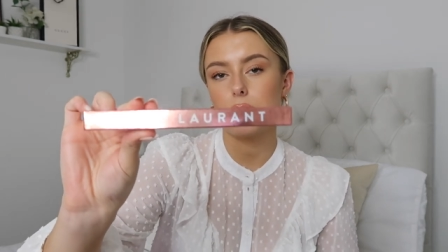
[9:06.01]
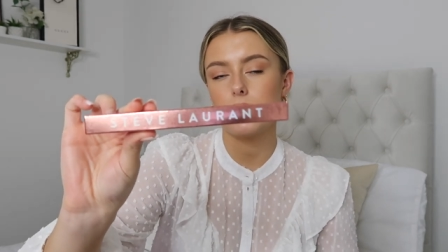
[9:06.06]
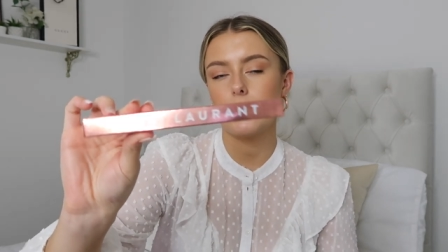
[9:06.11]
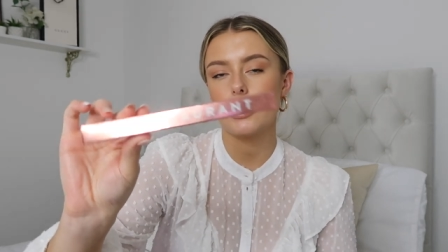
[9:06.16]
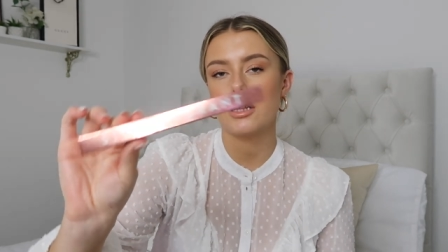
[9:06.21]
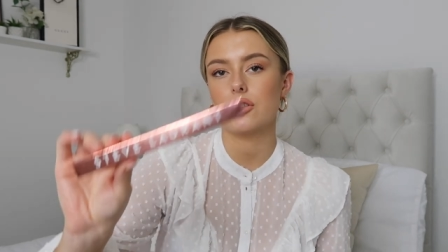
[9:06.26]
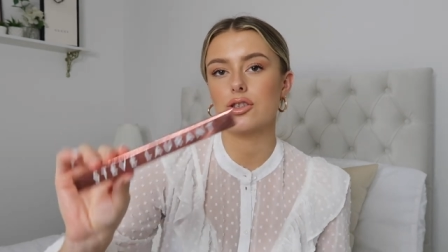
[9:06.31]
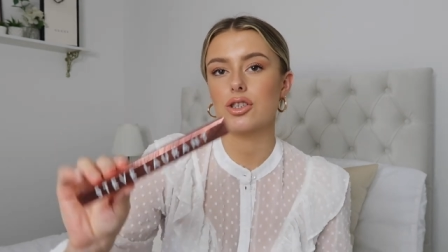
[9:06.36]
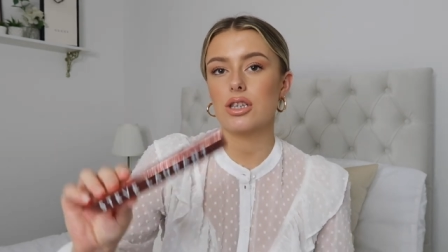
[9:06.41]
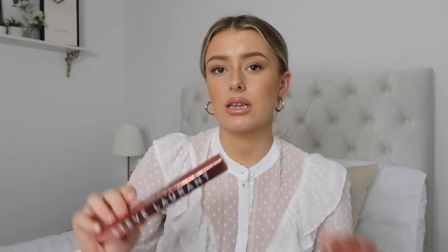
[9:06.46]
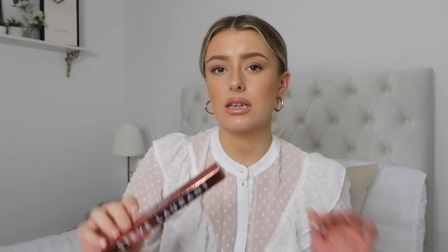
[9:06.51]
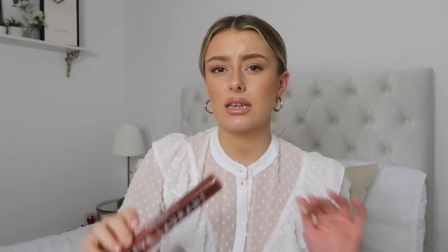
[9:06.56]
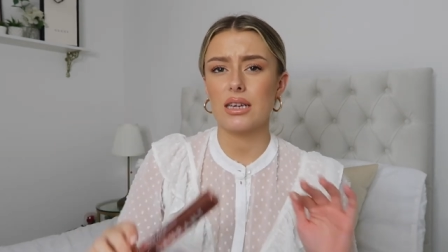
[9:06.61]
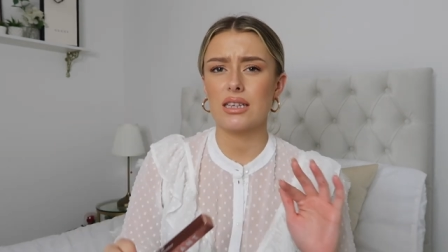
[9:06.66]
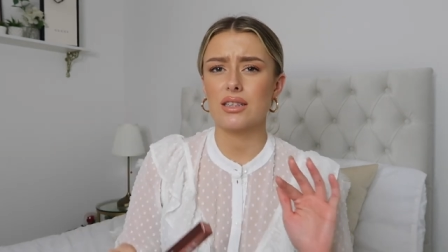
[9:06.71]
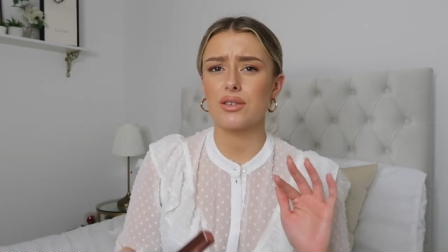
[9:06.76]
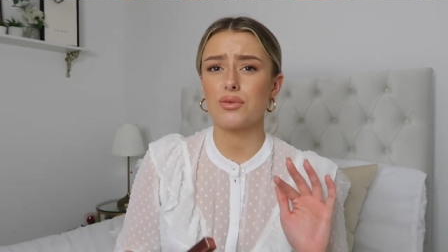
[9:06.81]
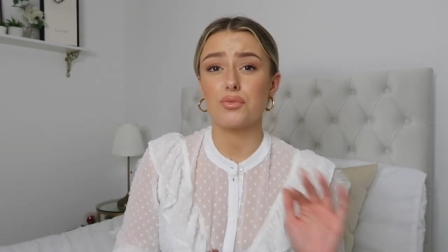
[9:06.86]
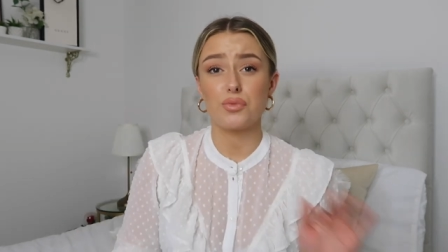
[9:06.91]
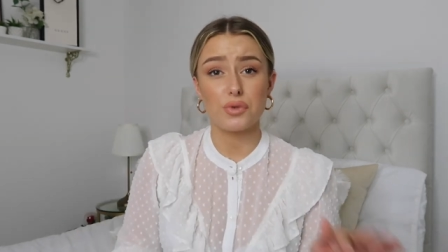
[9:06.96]
which
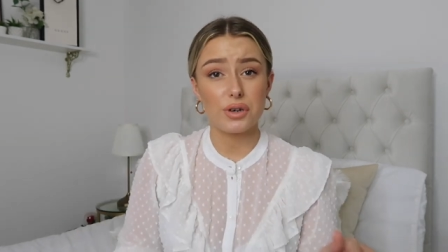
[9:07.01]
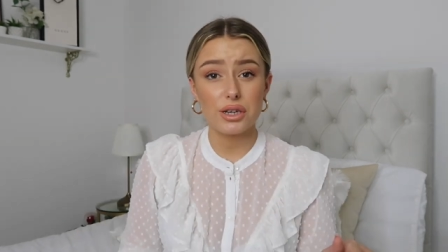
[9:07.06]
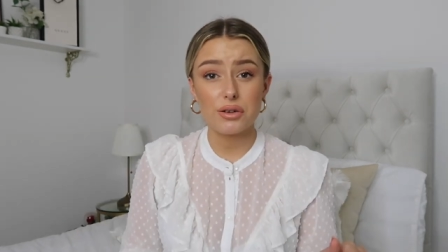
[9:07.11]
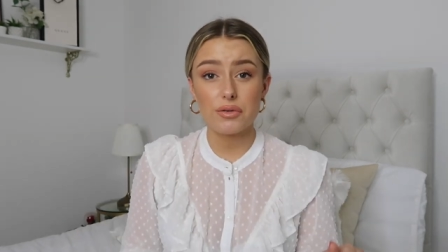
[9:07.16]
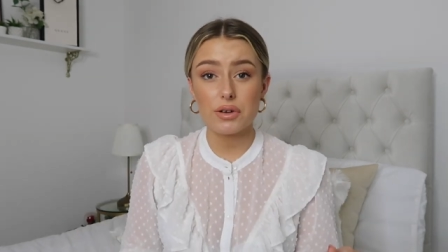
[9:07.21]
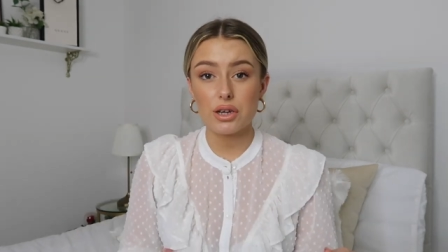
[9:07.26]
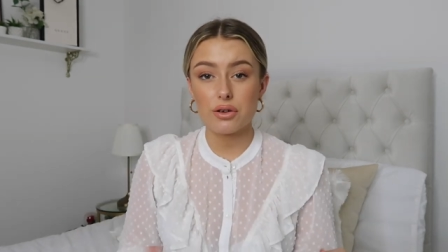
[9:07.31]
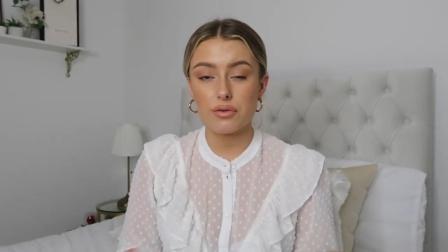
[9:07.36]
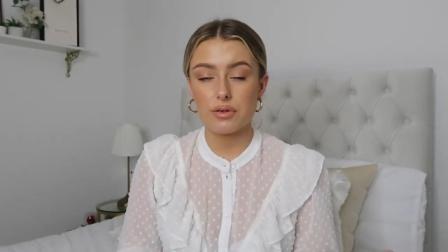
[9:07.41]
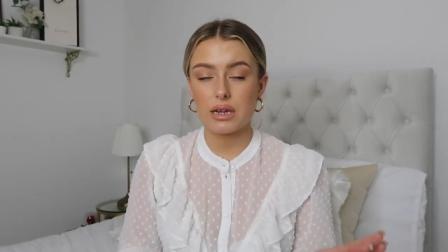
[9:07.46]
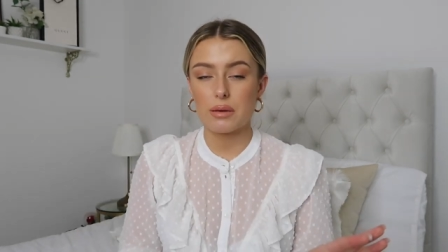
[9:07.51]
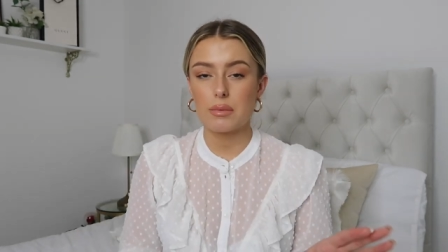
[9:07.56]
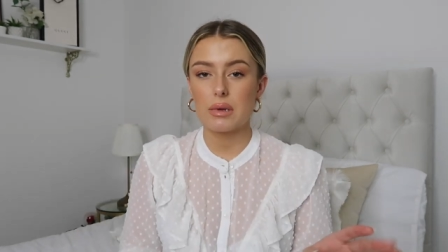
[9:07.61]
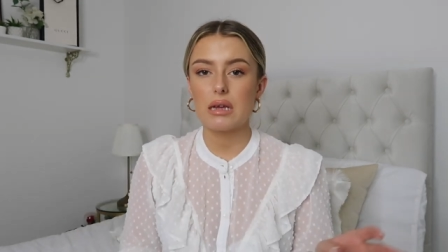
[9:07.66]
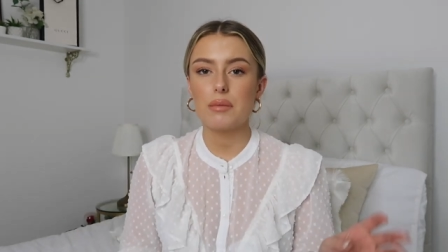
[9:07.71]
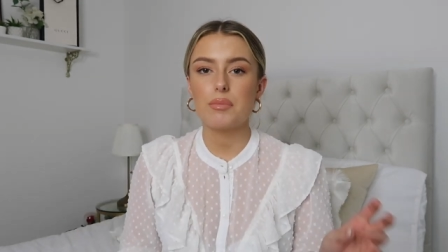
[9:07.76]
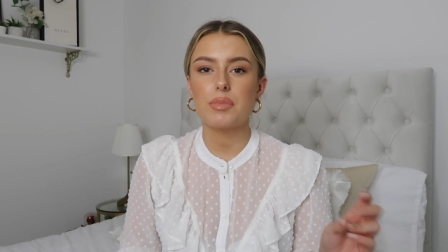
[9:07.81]
is really really creamy,